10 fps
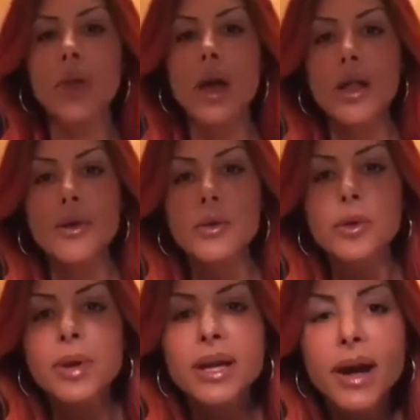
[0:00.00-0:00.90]
Holler, what
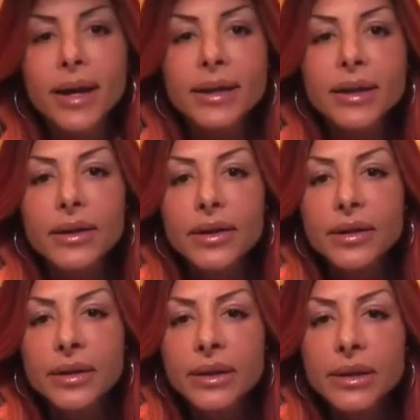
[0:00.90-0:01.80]
do we got
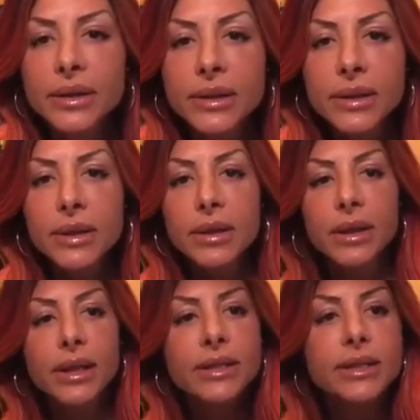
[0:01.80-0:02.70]
here?
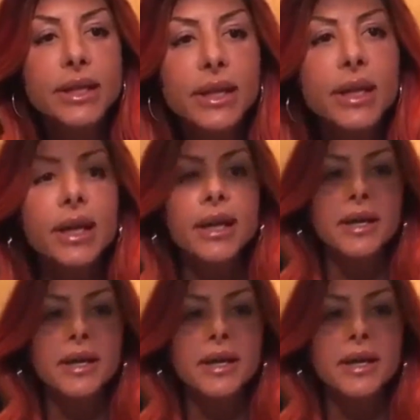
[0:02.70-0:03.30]
Let's see.